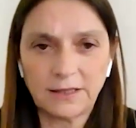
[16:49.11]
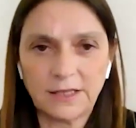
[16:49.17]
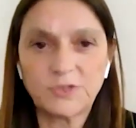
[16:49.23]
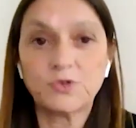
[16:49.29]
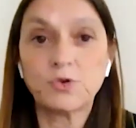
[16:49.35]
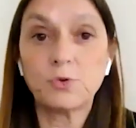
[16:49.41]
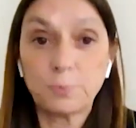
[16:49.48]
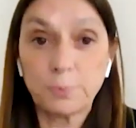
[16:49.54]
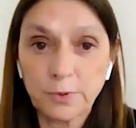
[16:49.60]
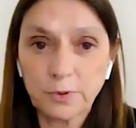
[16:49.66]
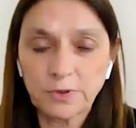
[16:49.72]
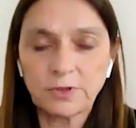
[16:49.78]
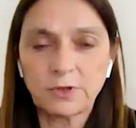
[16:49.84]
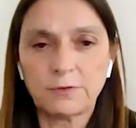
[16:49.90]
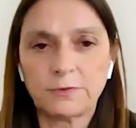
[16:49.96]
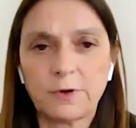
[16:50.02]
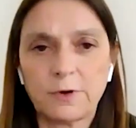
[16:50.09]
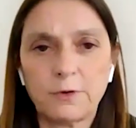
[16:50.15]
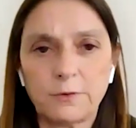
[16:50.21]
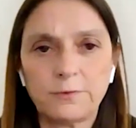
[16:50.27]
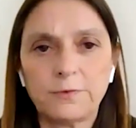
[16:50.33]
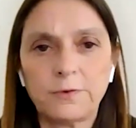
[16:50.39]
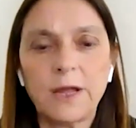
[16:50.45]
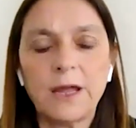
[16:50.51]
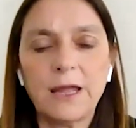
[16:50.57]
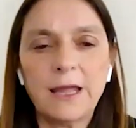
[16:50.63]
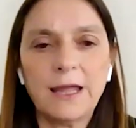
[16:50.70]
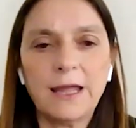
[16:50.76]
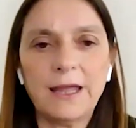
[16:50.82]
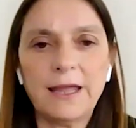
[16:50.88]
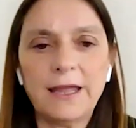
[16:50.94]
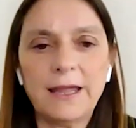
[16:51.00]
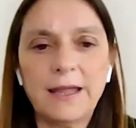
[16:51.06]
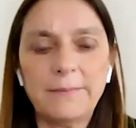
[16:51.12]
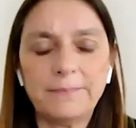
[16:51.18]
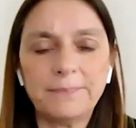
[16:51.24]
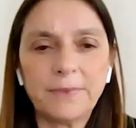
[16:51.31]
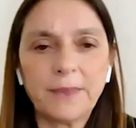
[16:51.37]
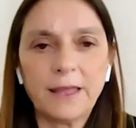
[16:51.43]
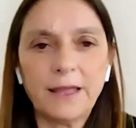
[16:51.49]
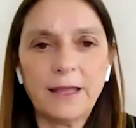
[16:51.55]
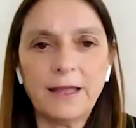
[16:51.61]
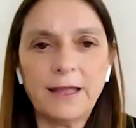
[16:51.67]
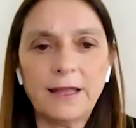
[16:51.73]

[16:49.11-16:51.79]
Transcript: the support of an